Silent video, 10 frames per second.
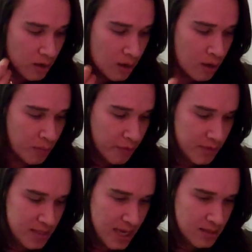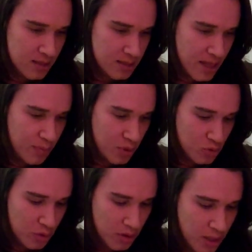a fantastic step into
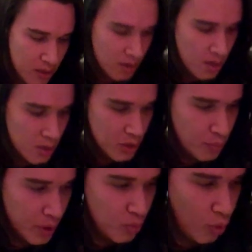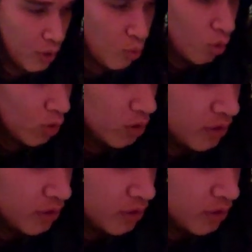sort of the big boy world